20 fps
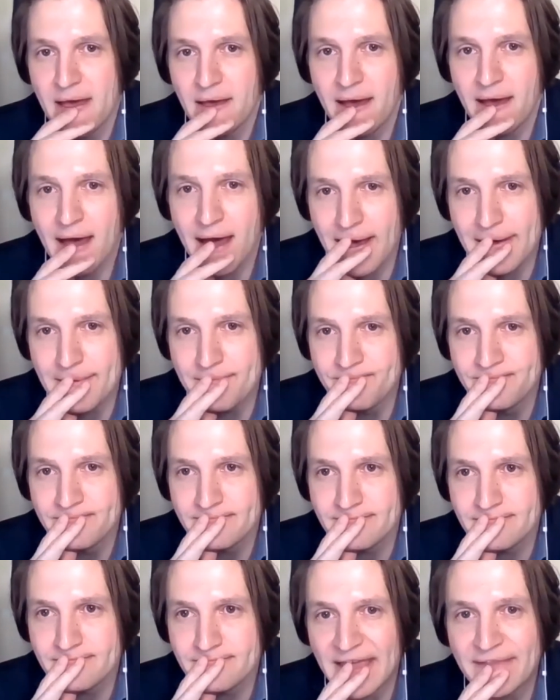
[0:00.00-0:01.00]
Um,
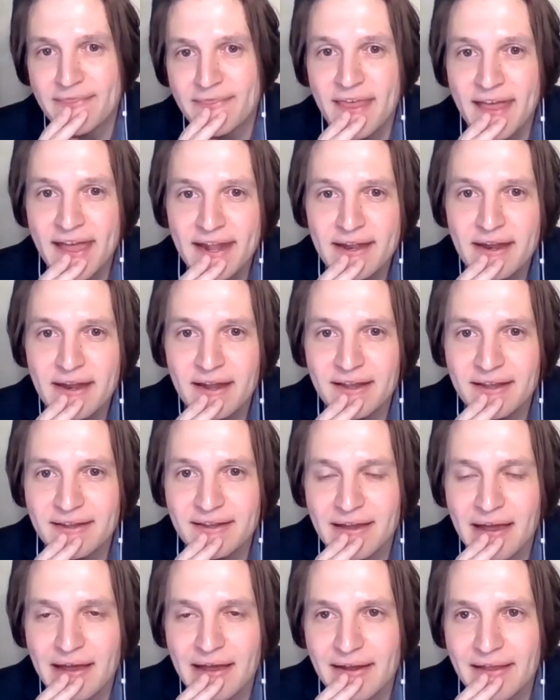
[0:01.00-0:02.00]
and then
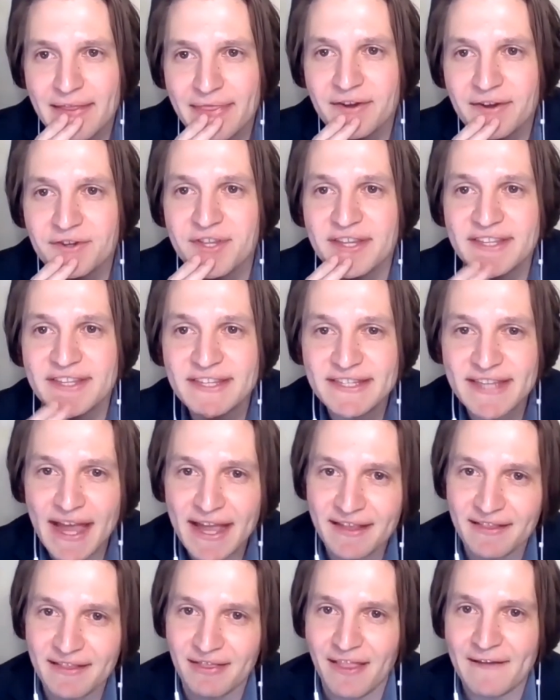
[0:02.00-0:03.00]
there's a
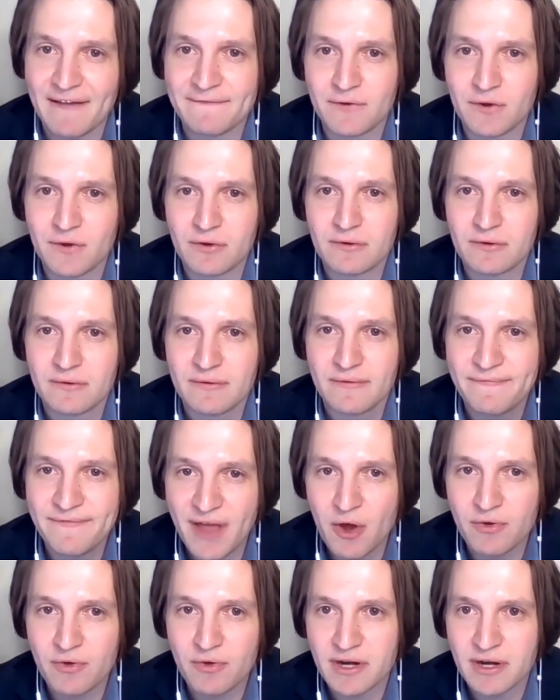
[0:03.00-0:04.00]
second level
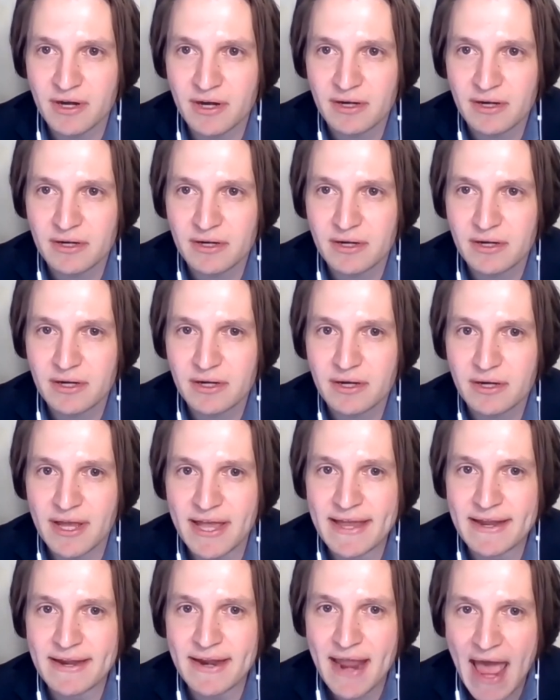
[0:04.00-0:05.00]
failure
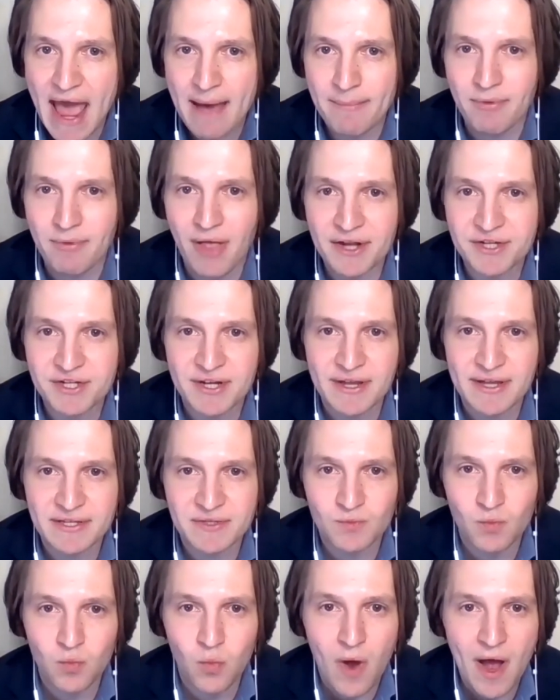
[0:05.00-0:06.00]
in Appalachia
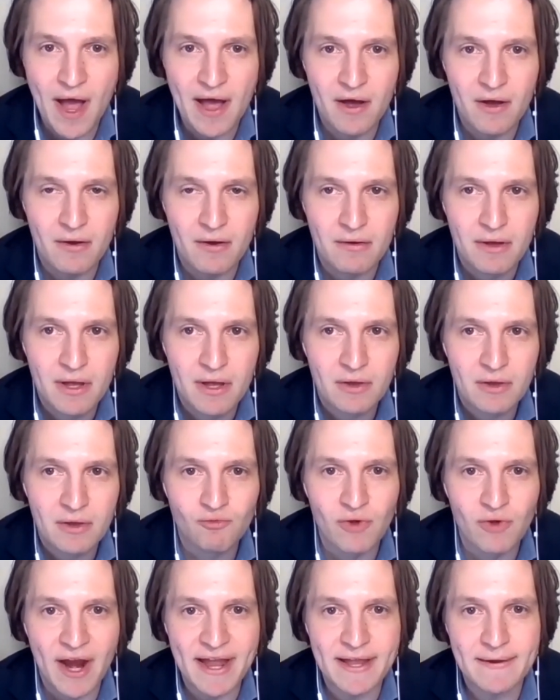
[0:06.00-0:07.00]
as well,
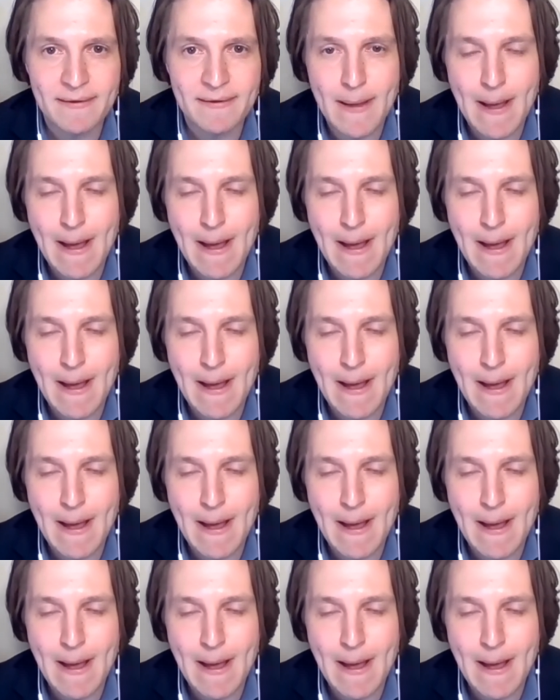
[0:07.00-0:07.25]
right?